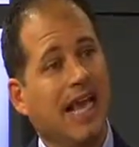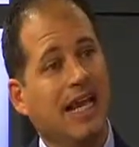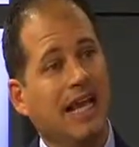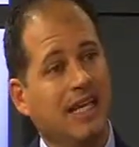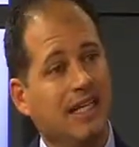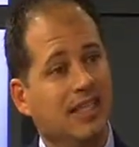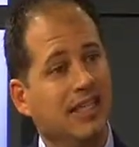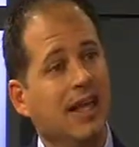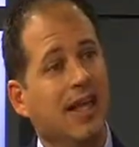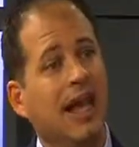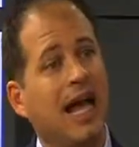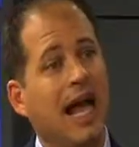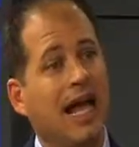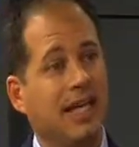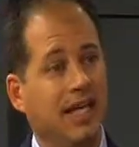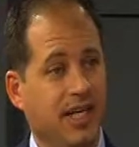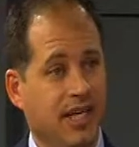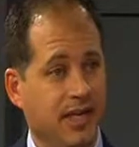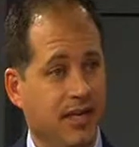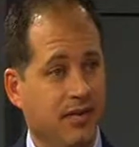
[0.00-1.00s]
80 to
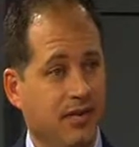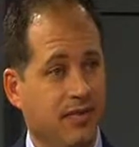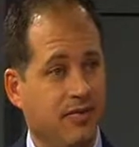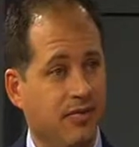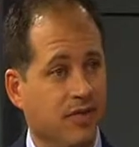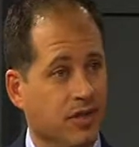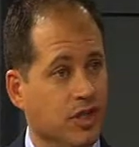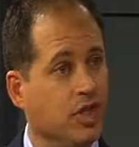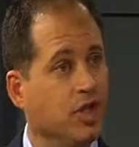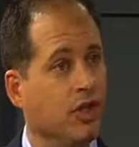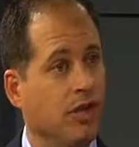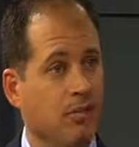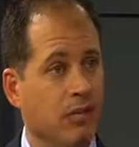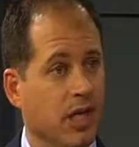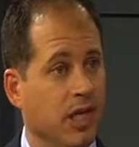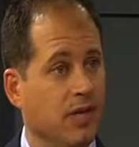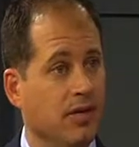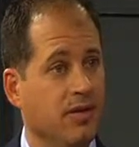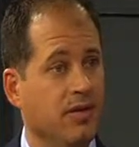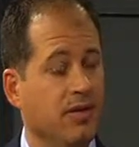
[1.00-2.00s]
90 for treatment.
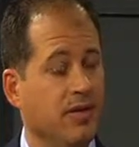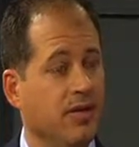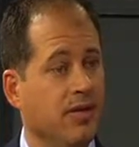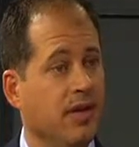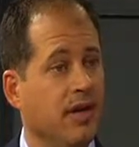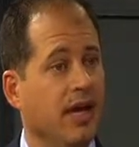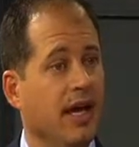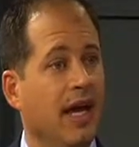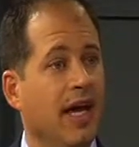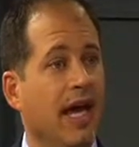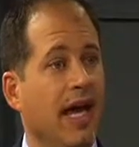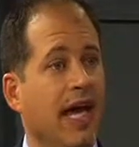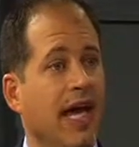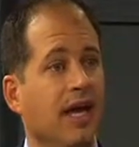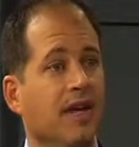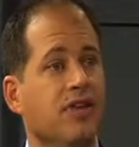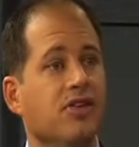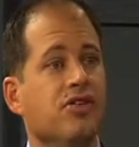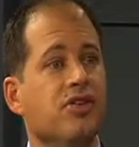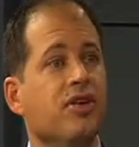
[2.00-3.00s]

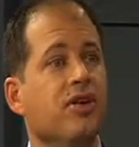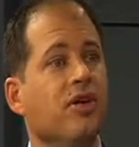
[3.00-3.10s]
And you